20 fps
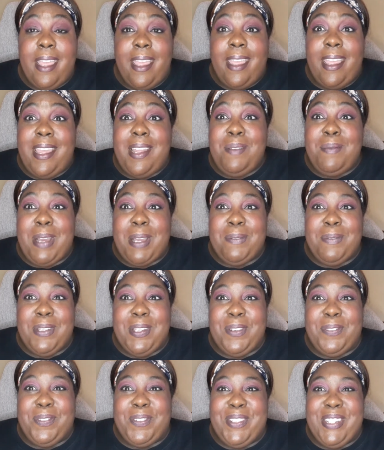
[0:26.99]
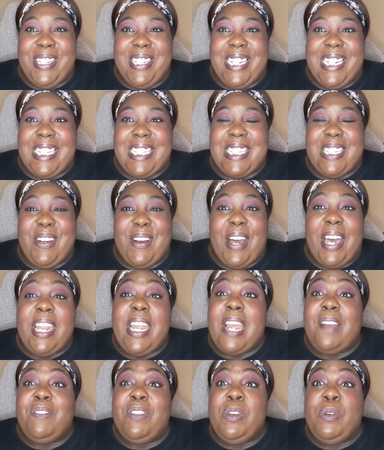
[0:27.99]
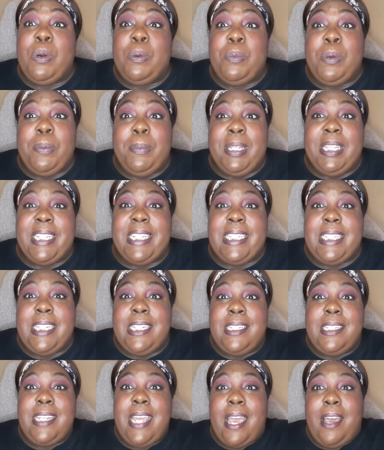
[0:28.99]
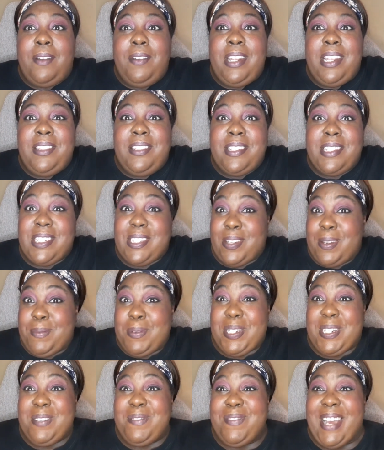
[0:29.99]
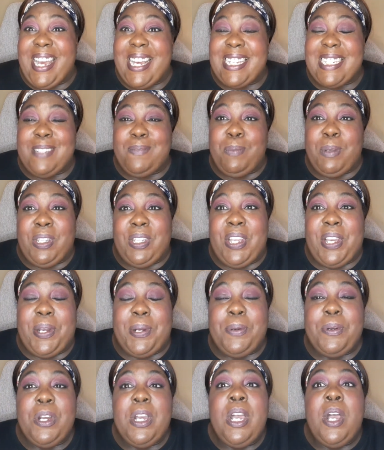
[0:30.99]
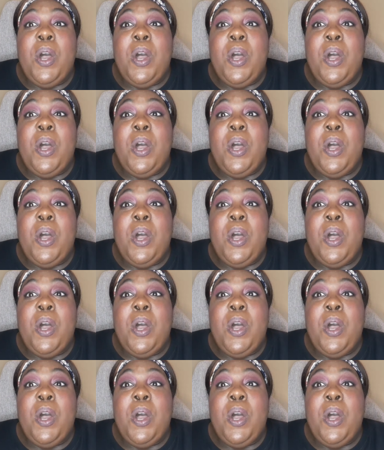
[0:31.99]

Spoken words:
and my beautiful Uneek Squad. Everyone will be listed down in the description box below.